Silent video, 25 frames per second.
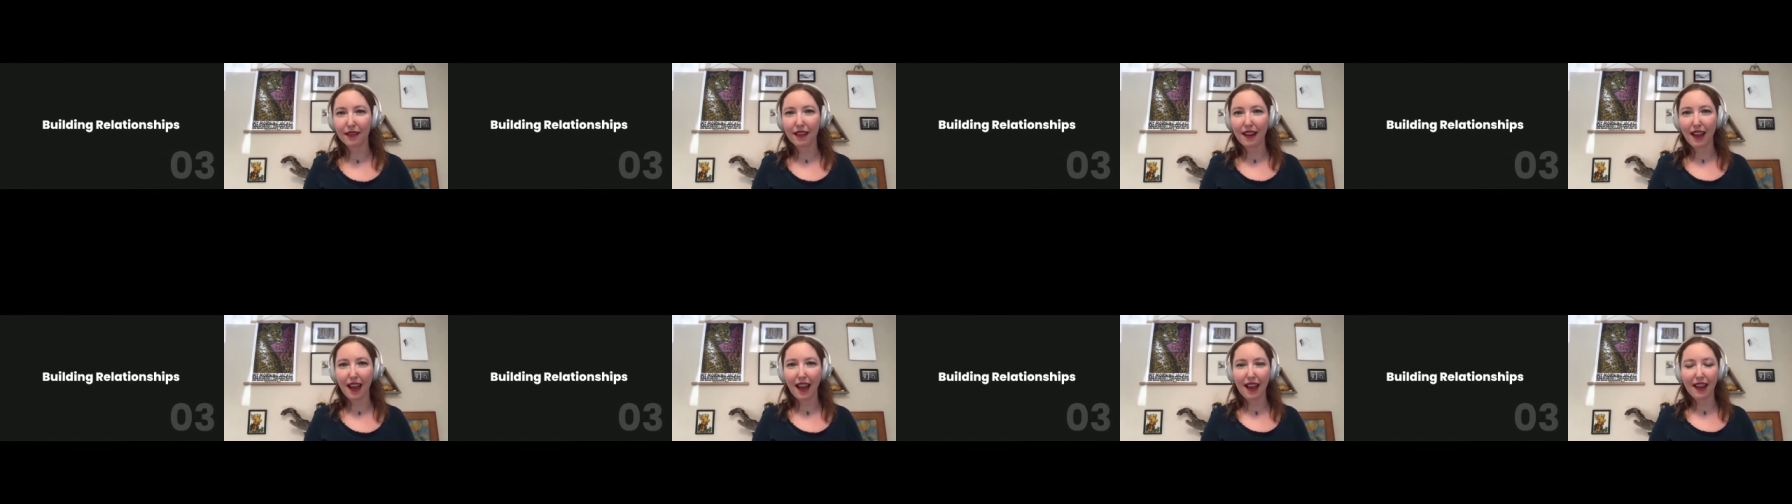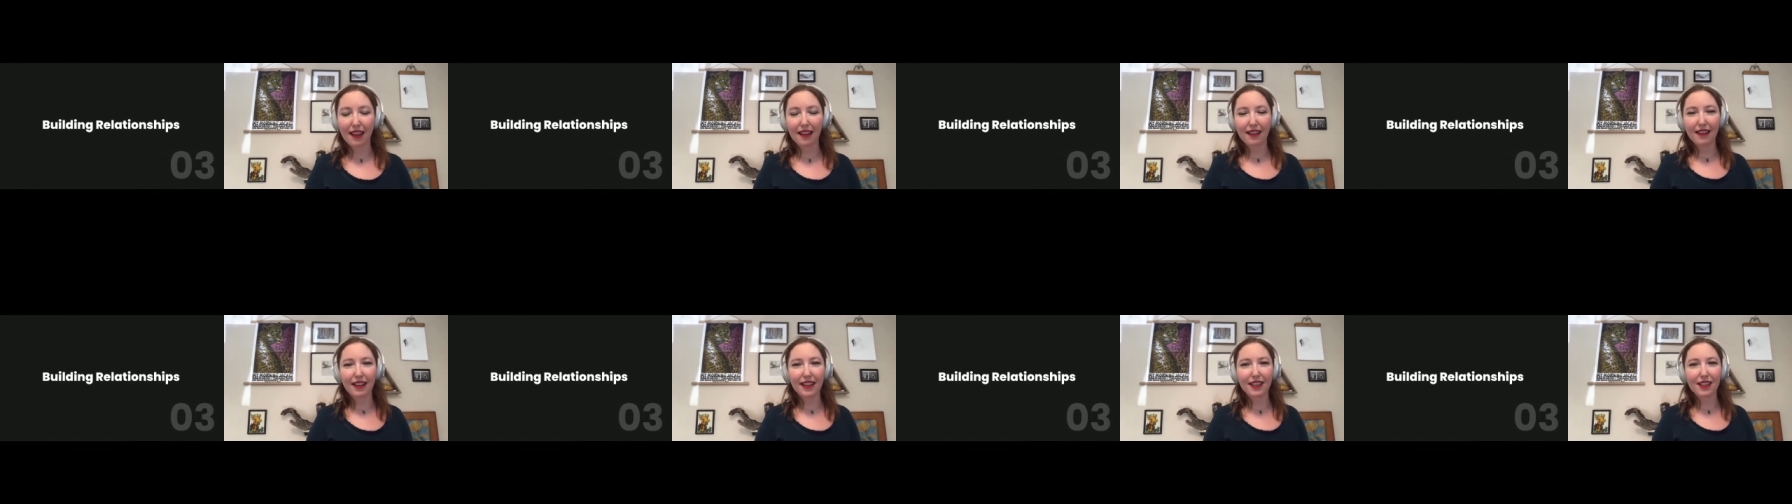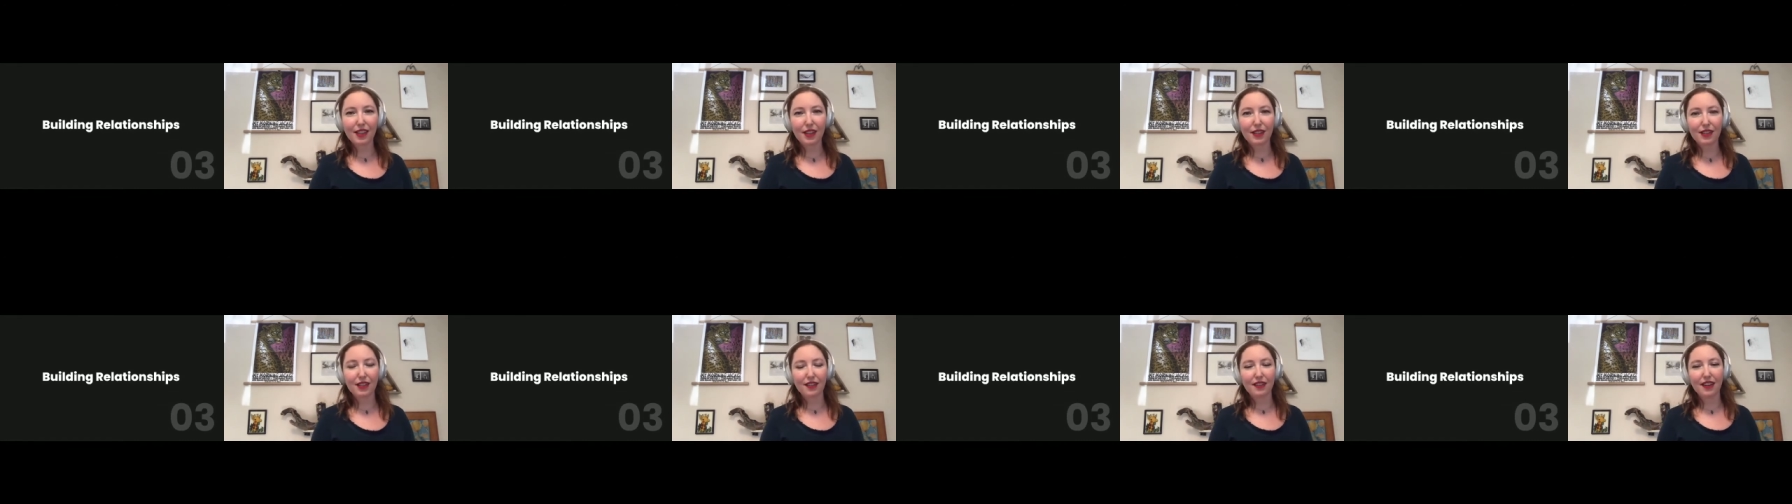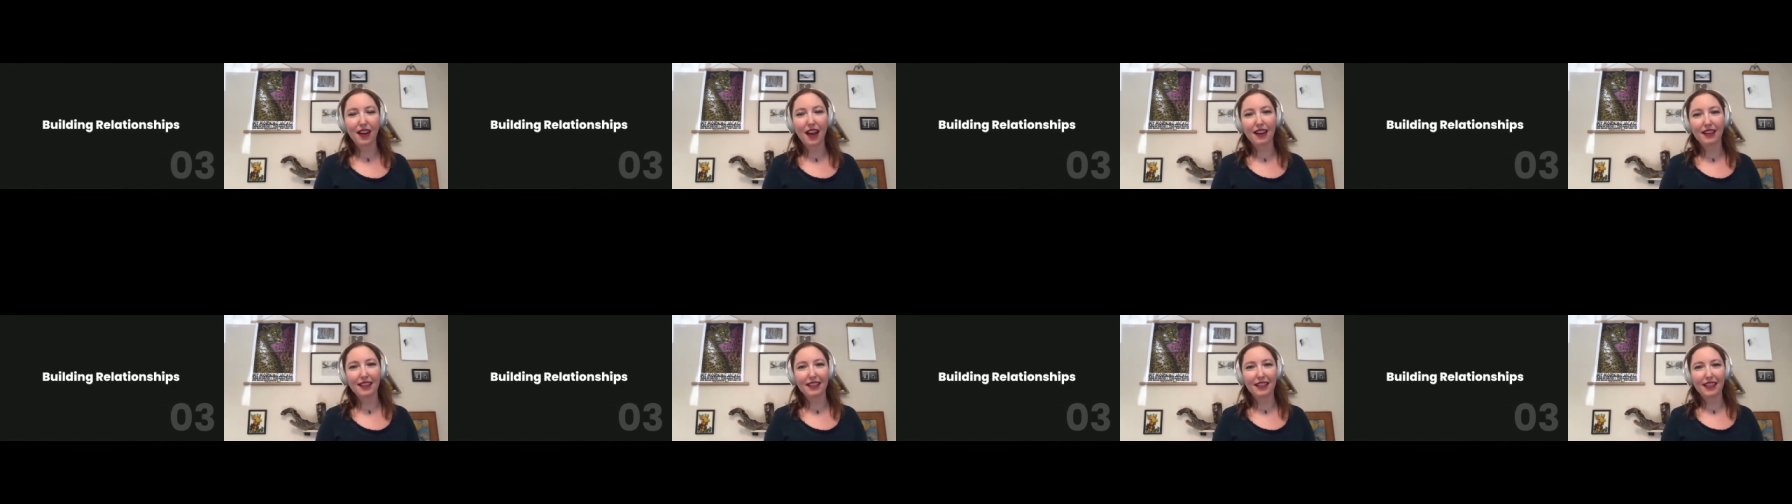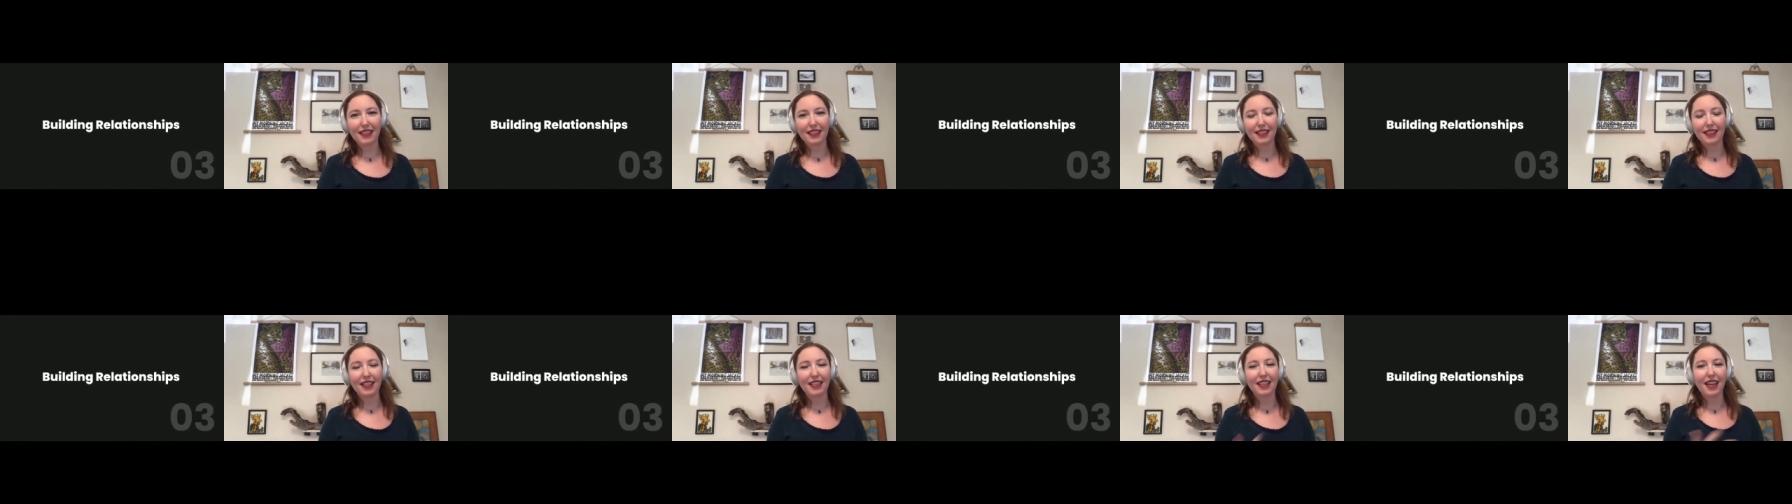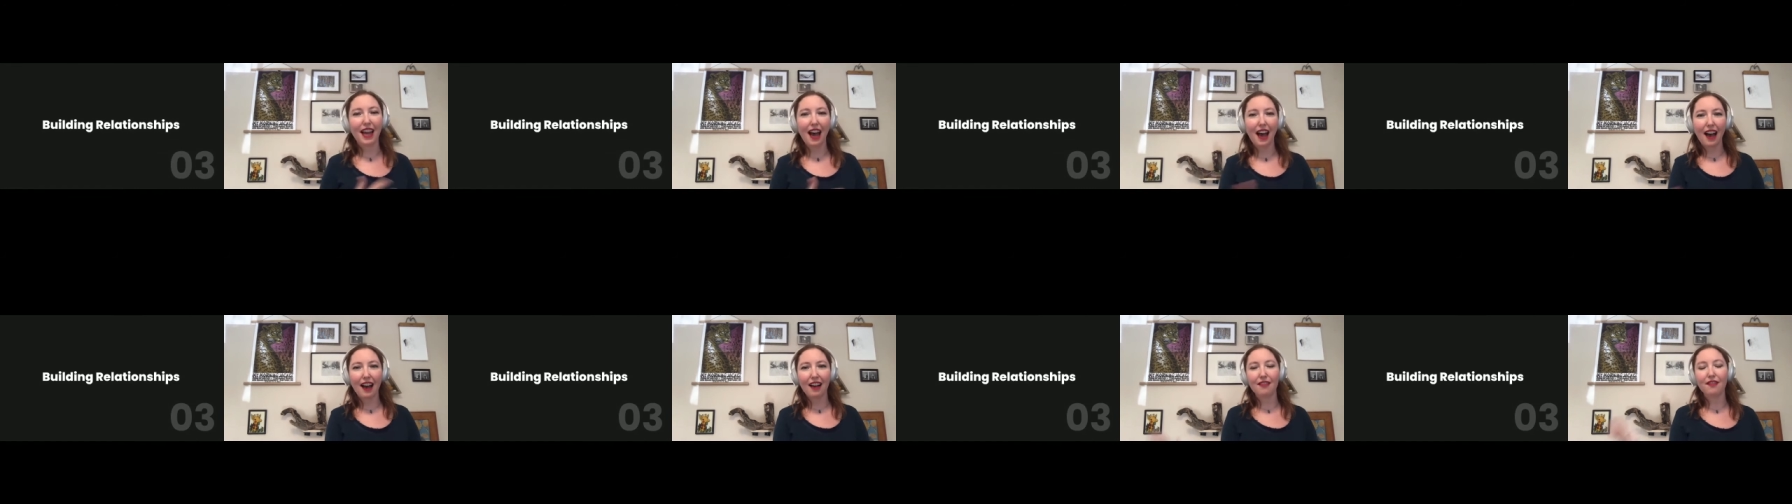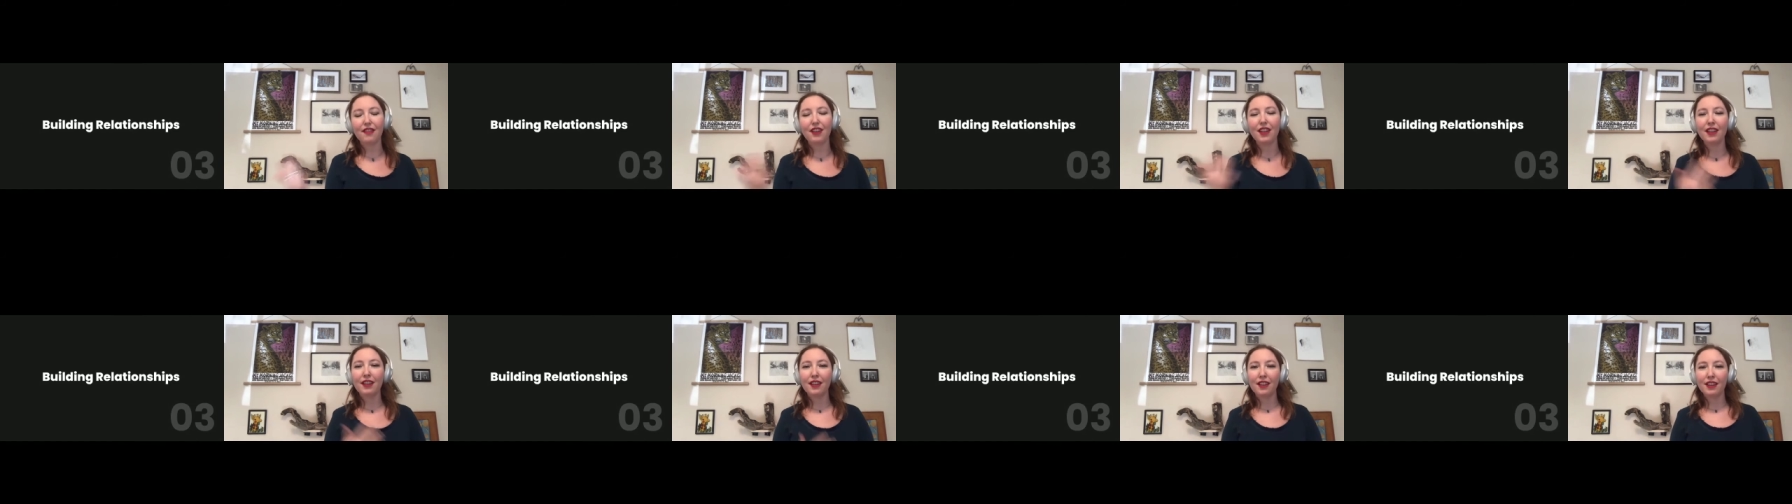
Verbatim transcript: And it's also not as easy to have